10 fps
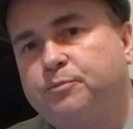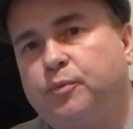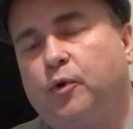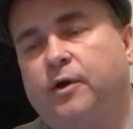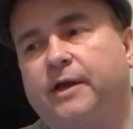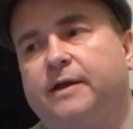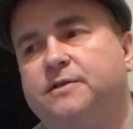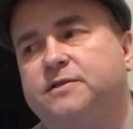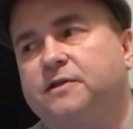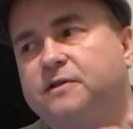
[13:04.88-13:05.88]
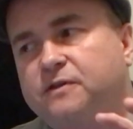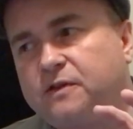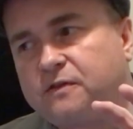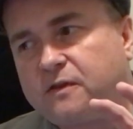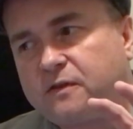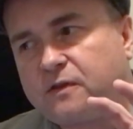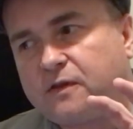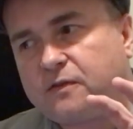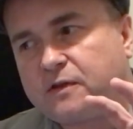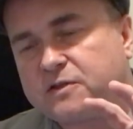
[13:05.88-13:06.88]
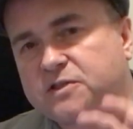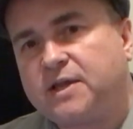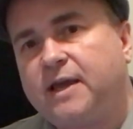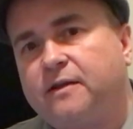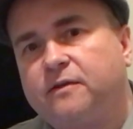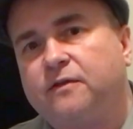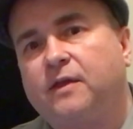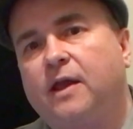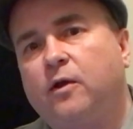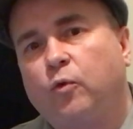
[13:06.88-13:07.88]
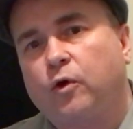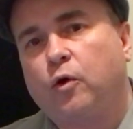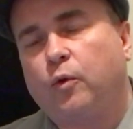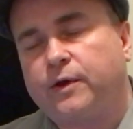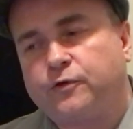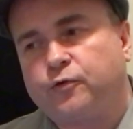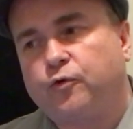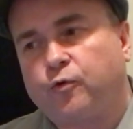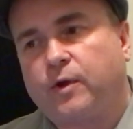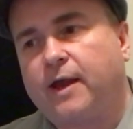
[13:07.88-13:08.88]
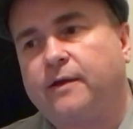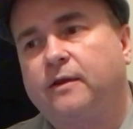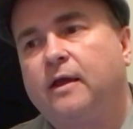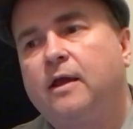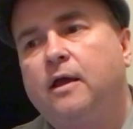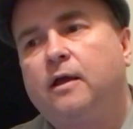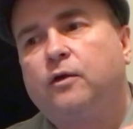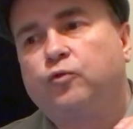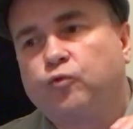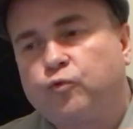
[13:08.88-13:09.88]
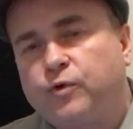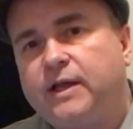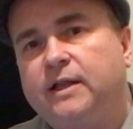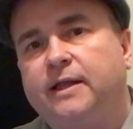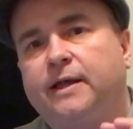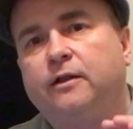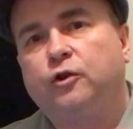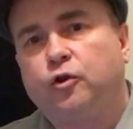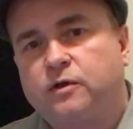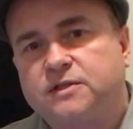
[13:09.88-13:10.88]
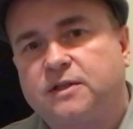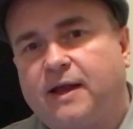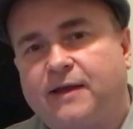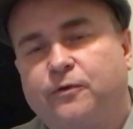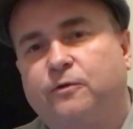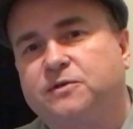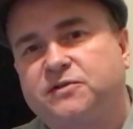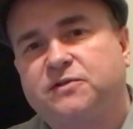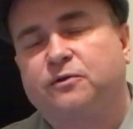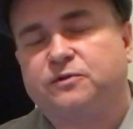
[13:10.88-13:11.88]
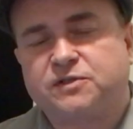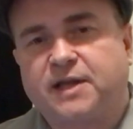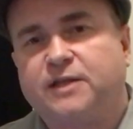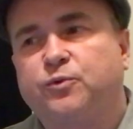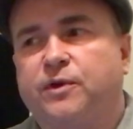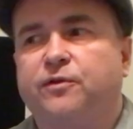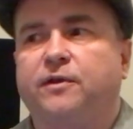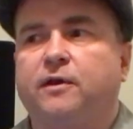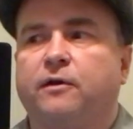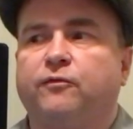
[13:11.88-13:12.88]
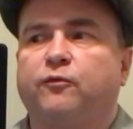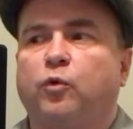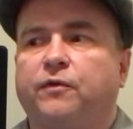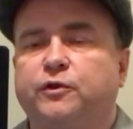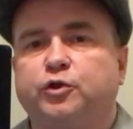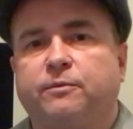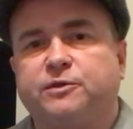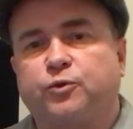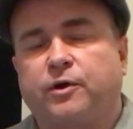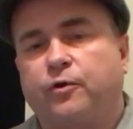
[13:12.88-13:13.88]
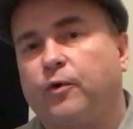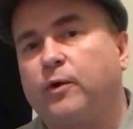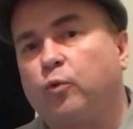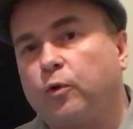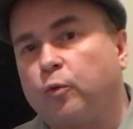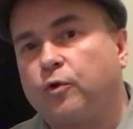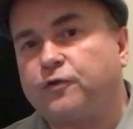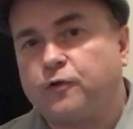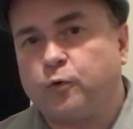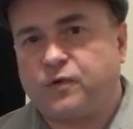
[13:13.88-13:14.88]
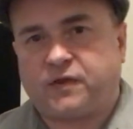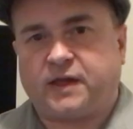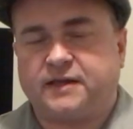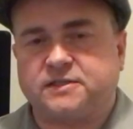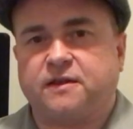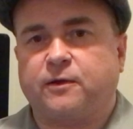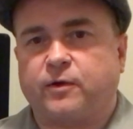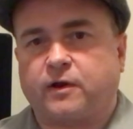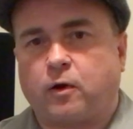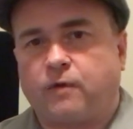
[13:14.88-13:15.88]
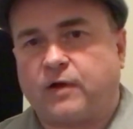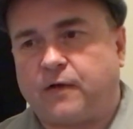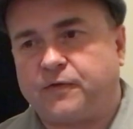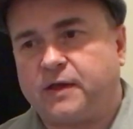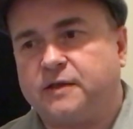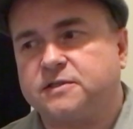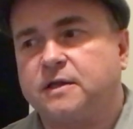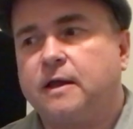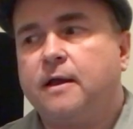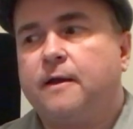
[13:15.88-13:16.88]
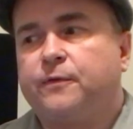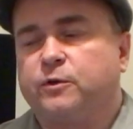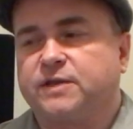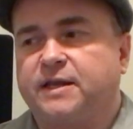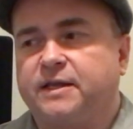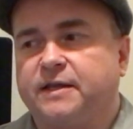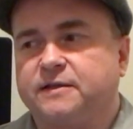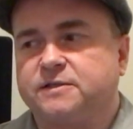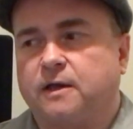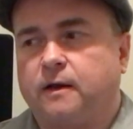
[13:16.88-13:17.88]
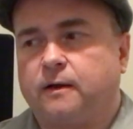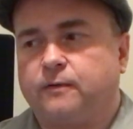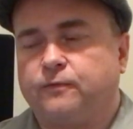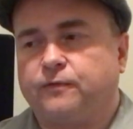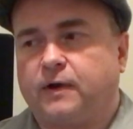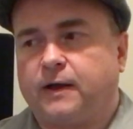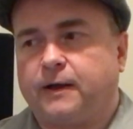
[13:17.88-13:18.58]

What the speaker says: book is the state that they were going to create really looks like those states when you think of what the Germans were going to create in World War II in the East, that they were going to carve out in the East. Those ideas of